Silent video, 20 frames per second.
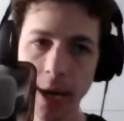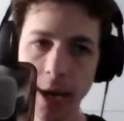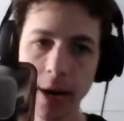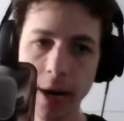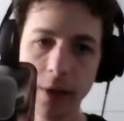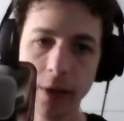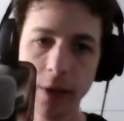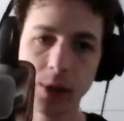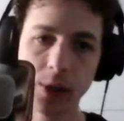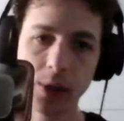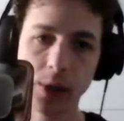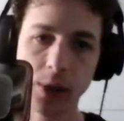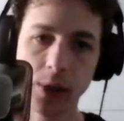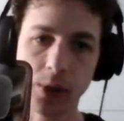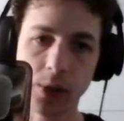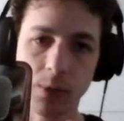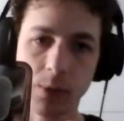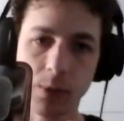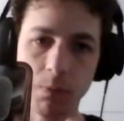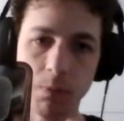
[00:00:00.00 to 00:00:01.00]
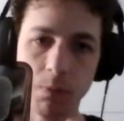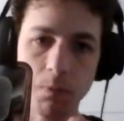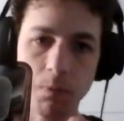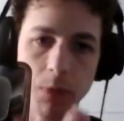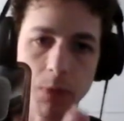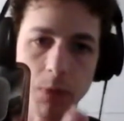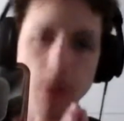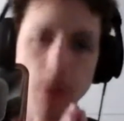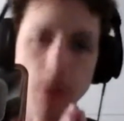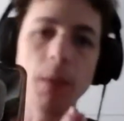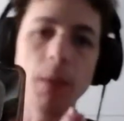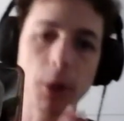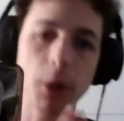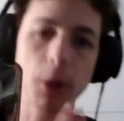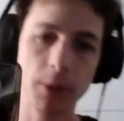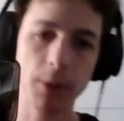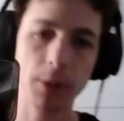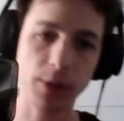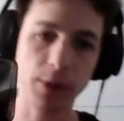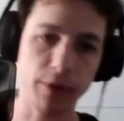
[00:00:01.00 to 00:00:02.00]
this is the
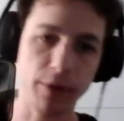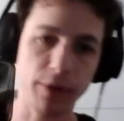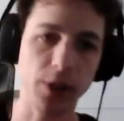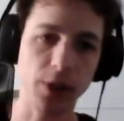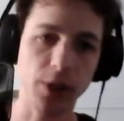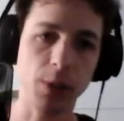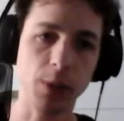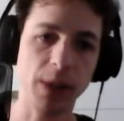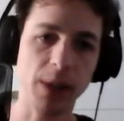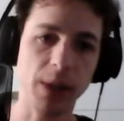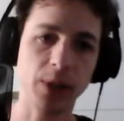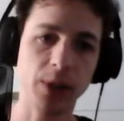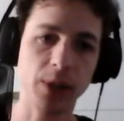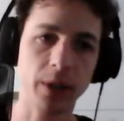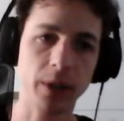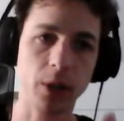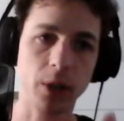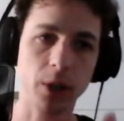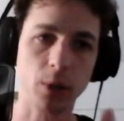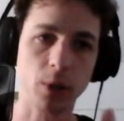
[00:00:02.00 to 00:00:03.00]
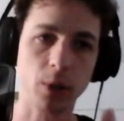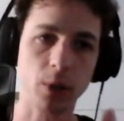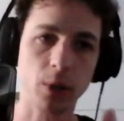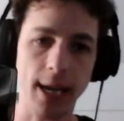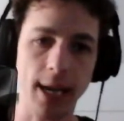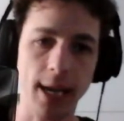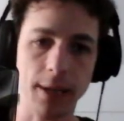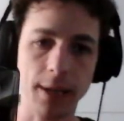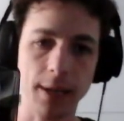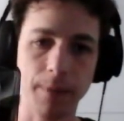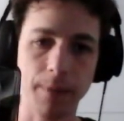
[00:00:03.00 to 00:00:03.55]
purpose of this is basically to create